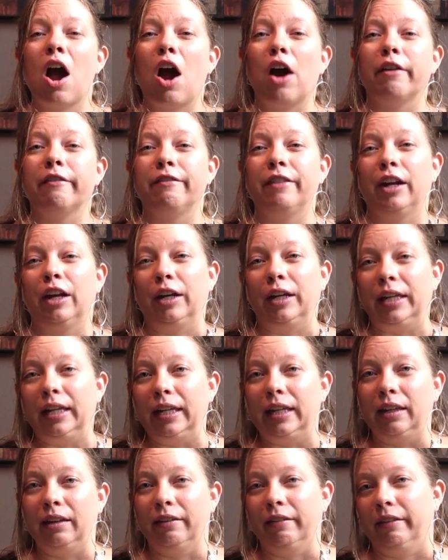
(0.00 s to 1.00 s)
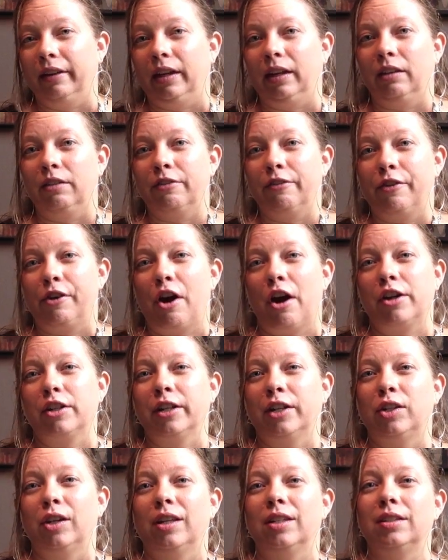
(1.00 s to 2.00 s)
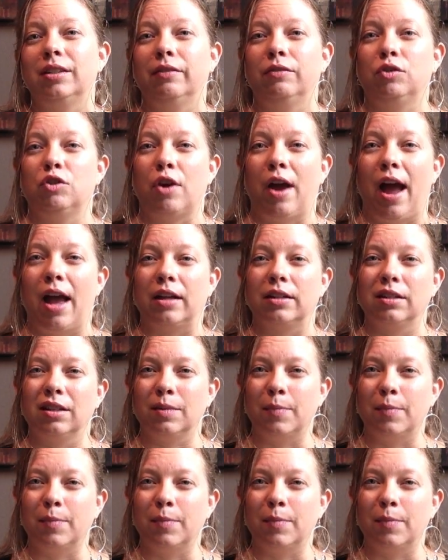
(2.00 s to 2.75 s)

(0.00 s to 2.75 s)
are very healing for our digestive tracts,